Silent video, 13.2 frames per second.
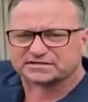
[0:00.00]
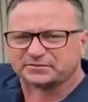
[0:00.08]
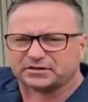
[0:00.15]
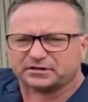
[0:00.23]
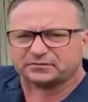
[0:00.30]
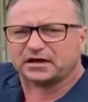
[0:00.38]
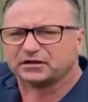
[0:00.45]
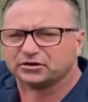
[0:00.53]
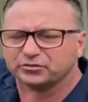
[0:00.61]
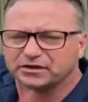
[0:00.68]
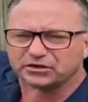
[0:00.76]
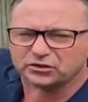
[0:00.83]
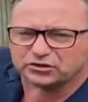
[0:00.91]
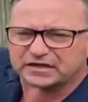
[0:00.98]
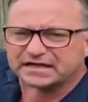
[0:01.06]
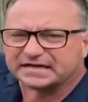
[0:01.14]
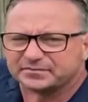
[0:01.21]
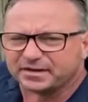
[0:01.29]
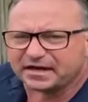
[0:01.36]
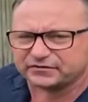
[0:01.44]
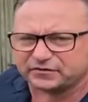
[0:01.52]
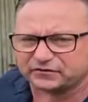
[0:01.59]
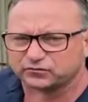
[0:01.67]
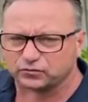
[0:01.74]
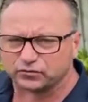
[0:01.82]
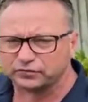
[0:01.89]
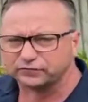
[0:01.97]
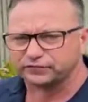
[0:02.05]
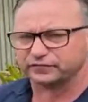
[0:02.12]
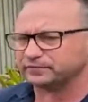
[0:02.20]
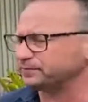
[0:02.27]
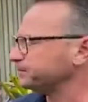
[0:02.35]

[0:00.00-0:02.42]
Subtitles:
something a little bit unique about this roof.